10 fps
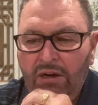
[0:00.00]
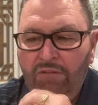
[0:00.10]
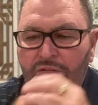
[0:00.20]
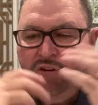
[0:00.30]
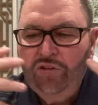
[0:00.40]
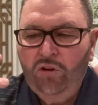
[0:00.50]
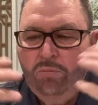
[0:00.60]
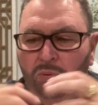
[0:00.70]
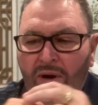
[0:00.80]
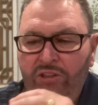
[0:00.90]
a
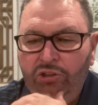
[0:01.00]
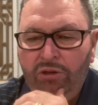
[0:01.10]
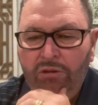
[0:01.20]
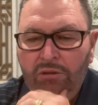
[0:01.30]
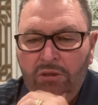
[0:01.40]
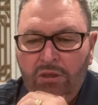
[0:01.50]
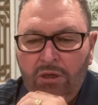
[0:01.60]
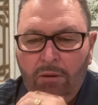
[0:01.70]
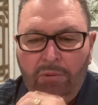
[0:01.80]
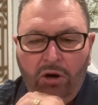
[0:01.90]
physical pressure,
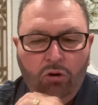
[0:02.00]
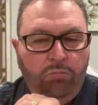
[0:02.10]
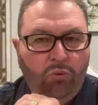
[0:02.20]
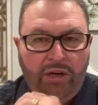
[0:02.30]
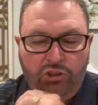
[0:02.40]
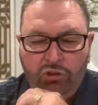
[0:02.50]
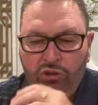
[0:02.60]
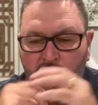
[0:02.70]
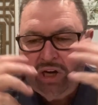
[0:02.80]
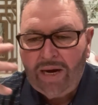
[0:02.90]
a marital pressure,
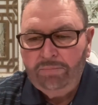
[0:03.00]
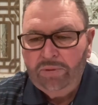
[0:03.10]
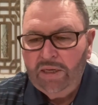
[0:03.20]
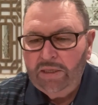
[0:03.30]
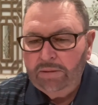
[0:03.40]
a job